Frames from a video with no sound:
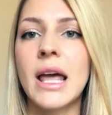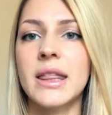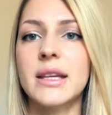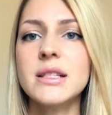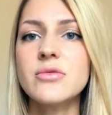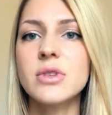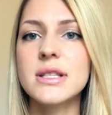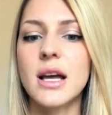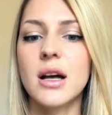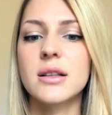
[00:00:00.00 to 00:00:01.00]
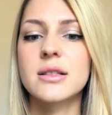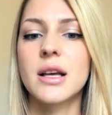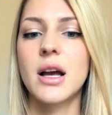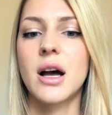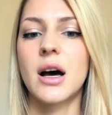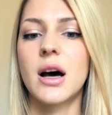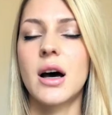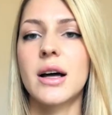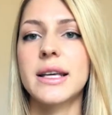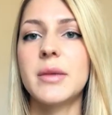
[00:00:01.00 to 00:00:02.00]
This result
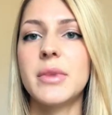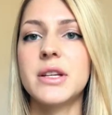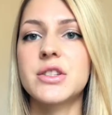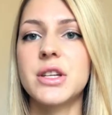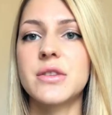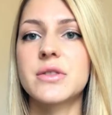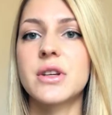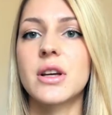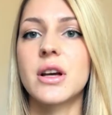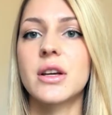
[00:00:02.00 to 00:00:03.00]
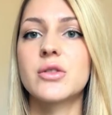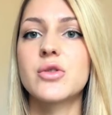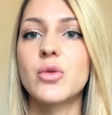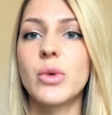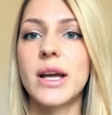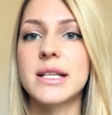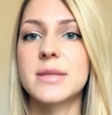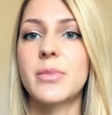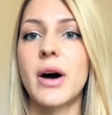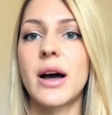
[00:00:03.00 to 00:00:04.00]
can be achieved in two ways:
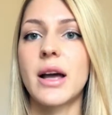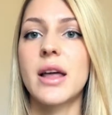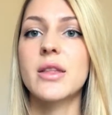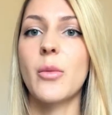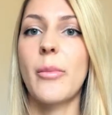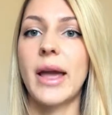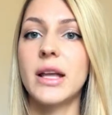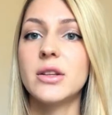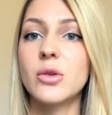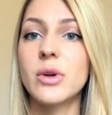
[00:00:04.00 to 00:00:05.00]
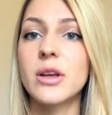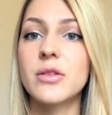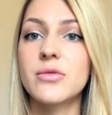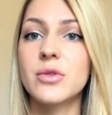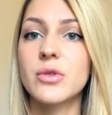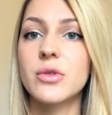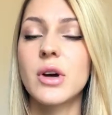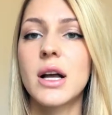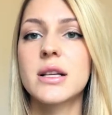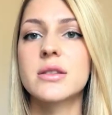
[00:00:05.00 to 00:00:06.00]
by either paying your way through
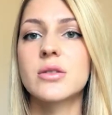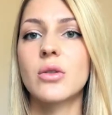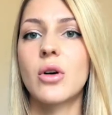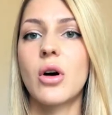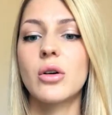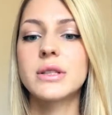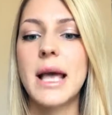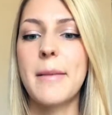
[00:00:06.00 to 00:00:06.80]
so-called